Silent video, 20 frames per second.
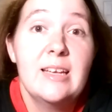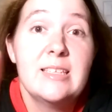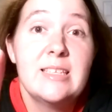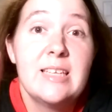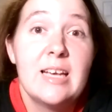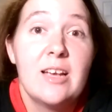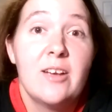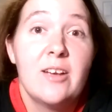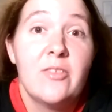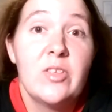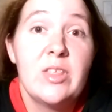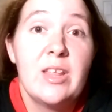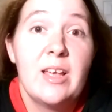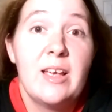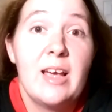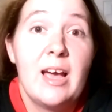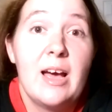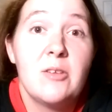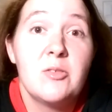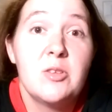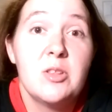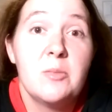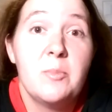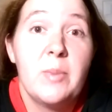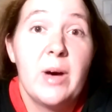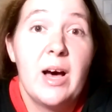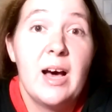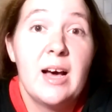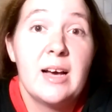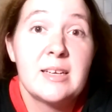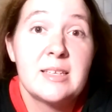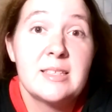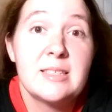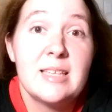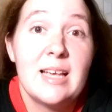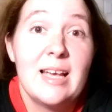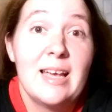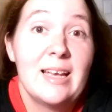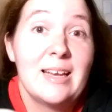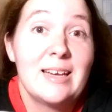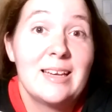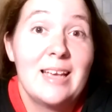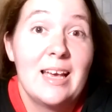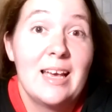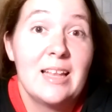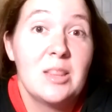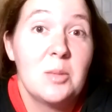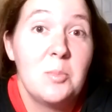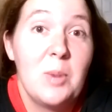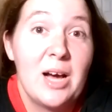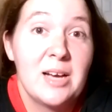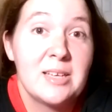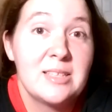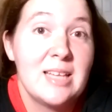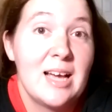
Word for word: take everything out of the box, and get the box